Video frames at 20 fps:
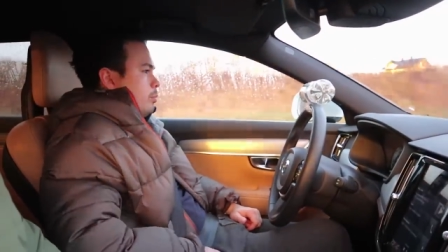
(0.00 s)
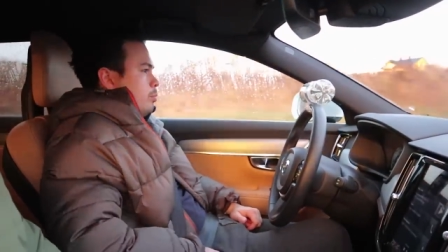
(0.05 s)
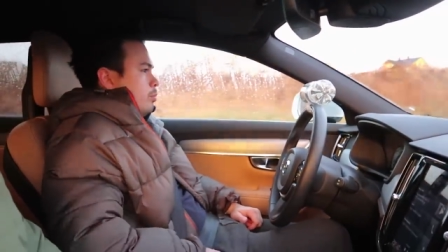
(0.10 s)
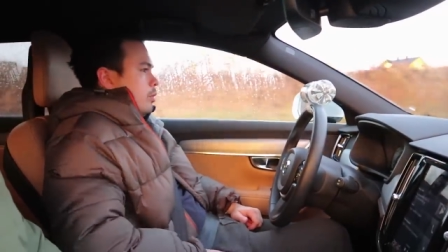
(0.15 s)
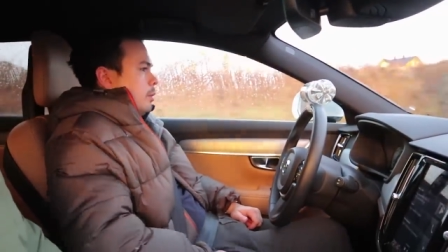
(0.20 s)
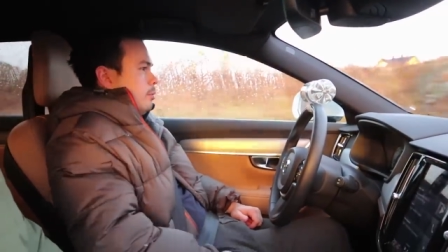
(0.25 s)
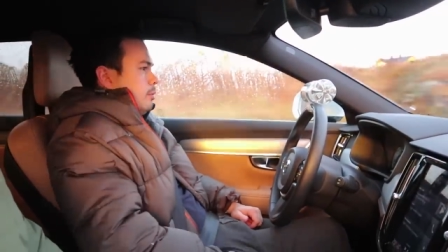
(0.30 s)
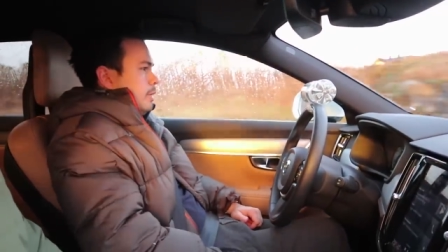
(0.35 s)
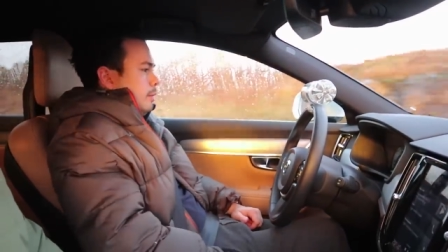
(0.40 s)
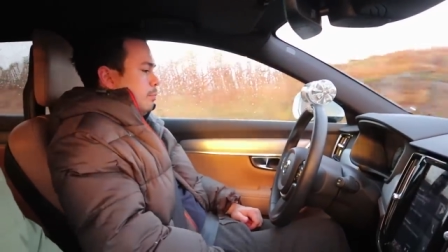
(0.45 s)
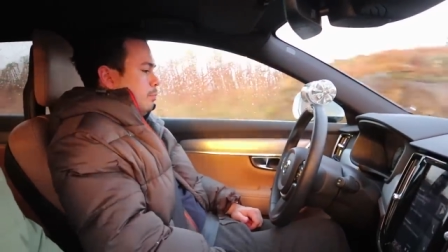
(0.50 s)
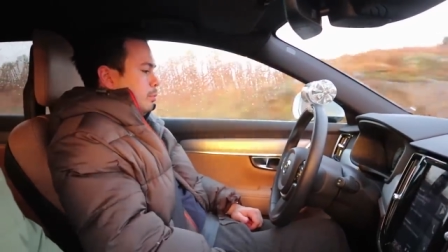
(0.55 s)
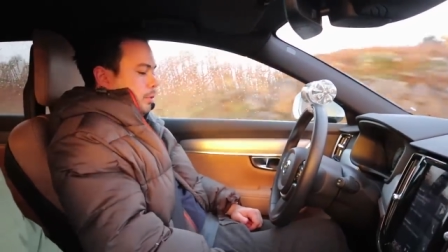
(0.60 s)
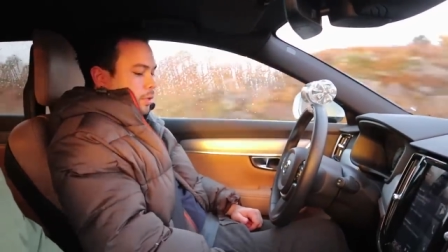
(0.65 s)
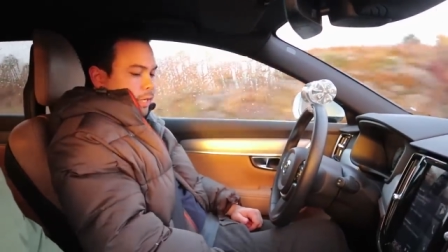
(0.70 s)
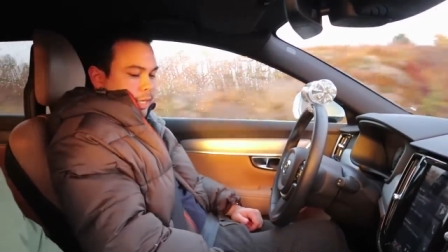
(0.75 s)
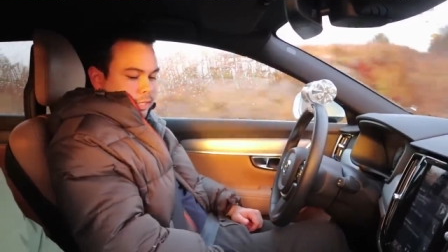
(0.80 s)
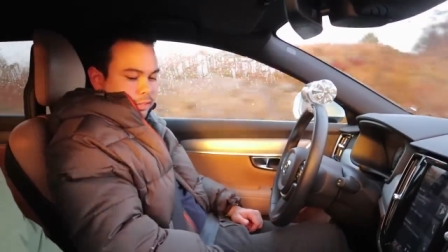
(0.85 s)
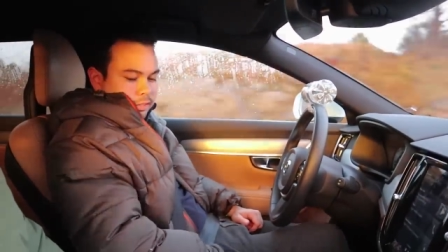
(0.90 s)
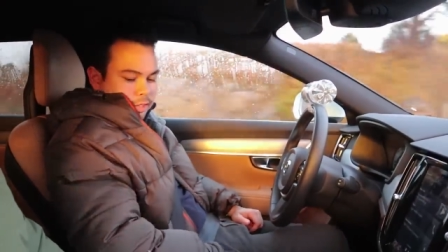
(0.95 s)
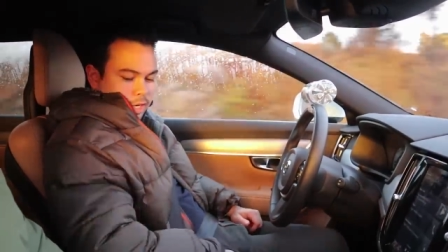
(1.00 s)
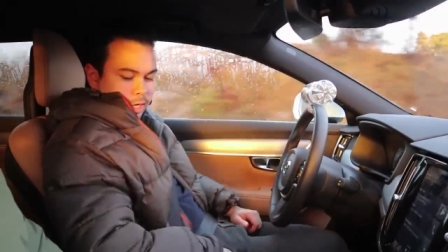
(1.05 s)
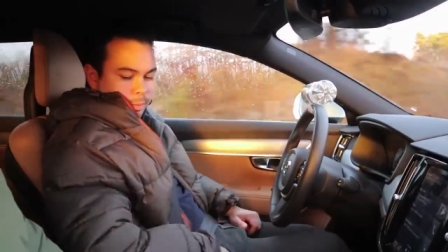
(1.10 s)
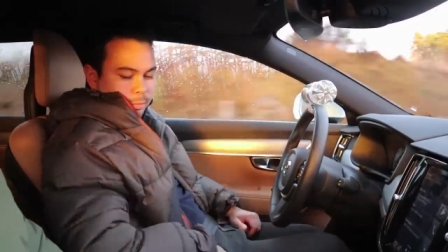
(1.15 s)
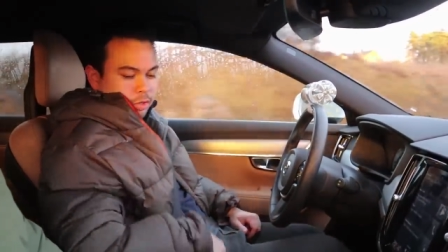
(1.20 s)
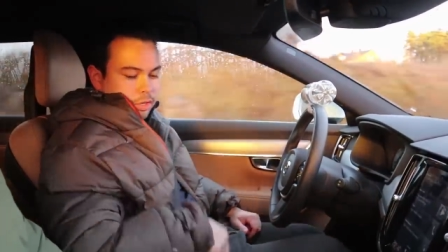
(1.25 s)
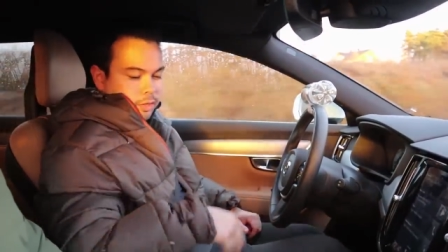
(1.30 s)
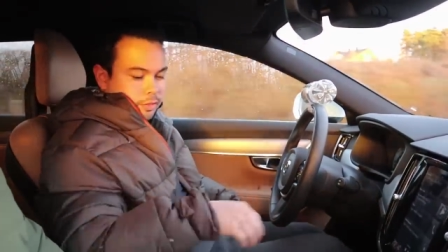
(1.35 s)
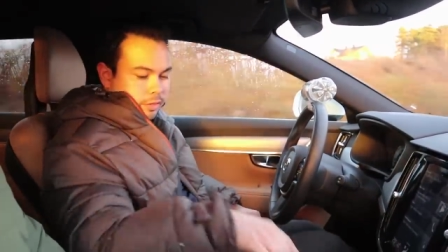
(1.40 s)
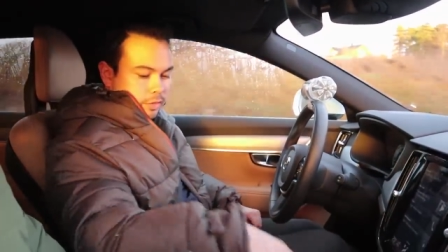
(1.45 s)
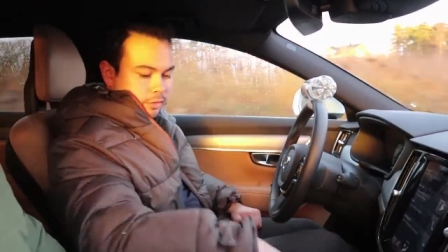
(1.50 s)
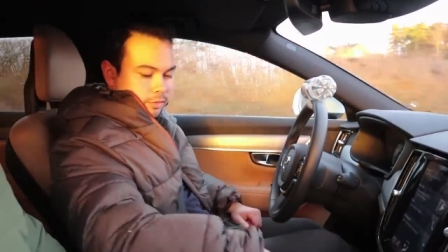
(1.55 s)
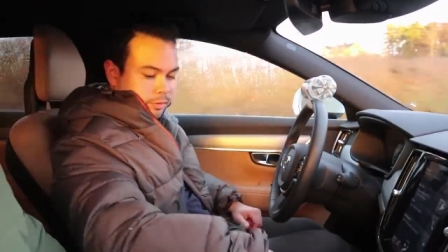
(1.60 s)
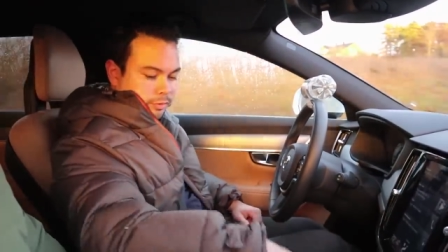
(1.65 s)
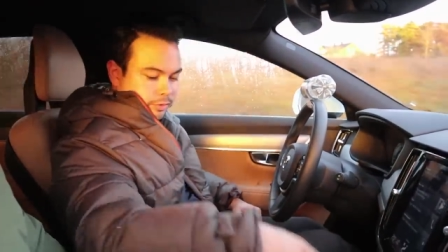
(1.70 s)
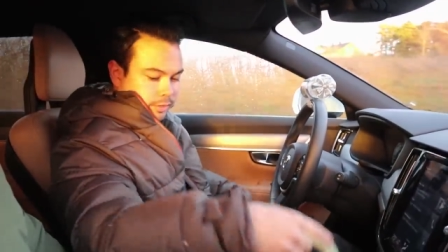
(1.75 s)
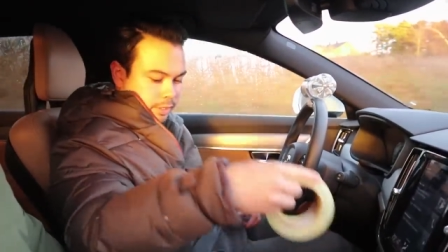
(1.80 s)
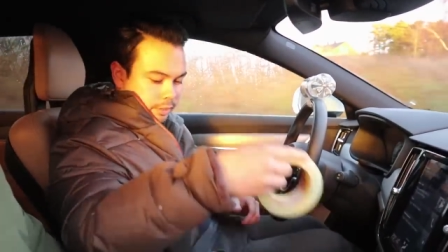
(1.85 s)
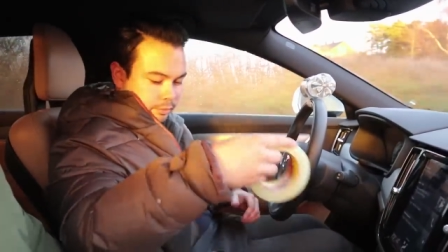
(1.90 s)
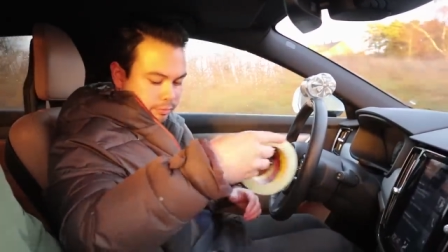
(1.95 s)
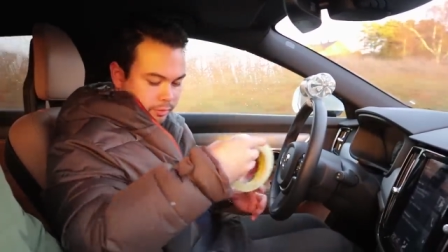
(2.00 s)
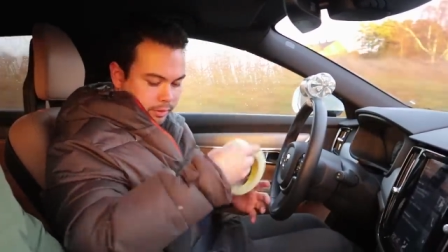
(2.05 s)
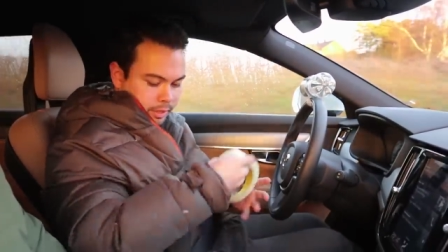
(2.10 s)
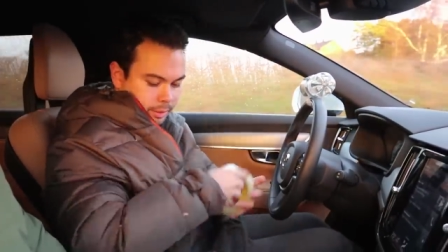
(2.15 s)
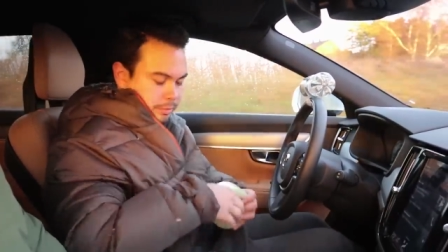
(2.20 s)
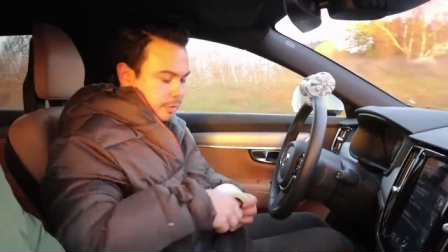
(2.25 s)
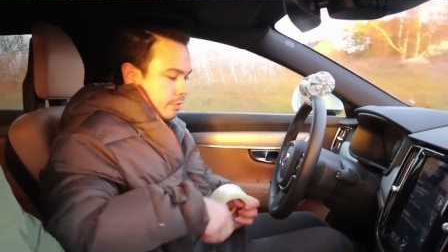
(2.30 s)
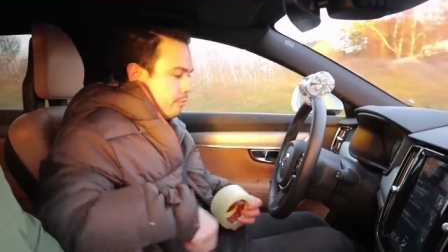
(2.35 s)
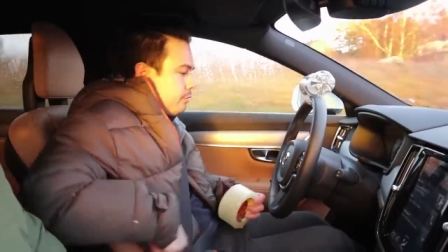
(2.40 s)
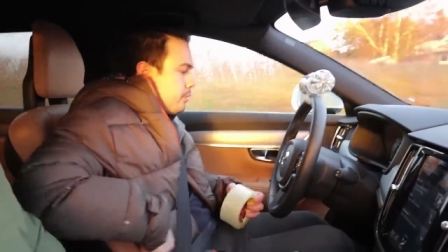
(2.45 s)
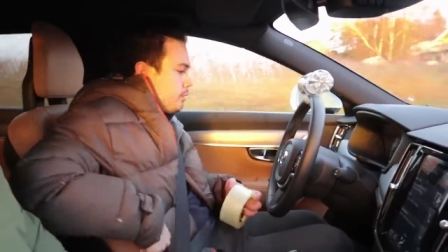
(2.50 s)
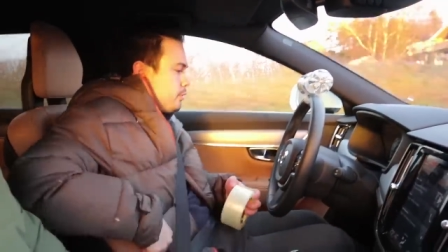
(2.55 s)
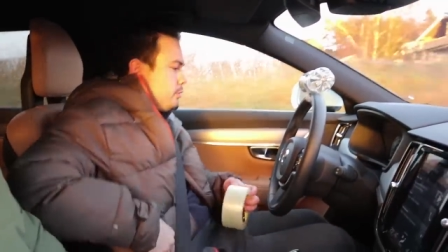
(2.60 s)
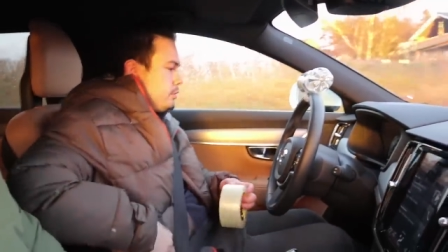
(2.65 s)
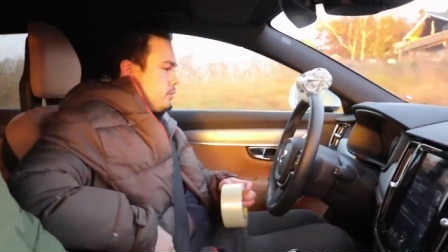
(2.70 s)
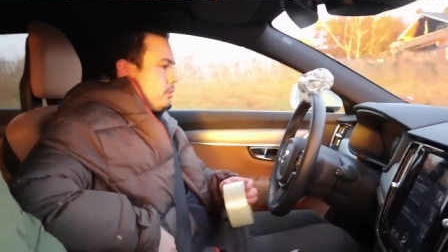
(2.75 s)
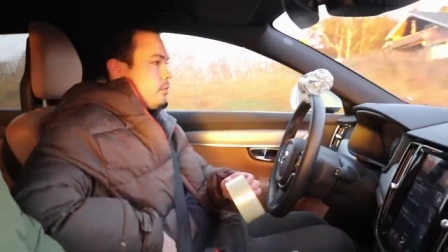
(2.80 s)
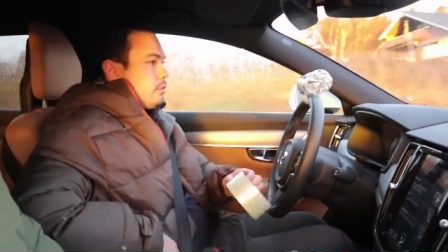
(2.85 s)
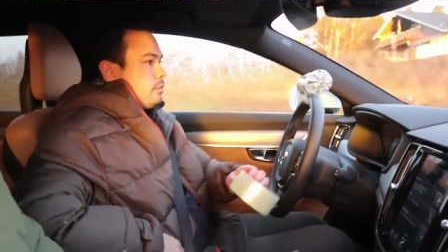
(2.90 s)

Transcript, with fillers: probably put a timer on this if I can find my phone.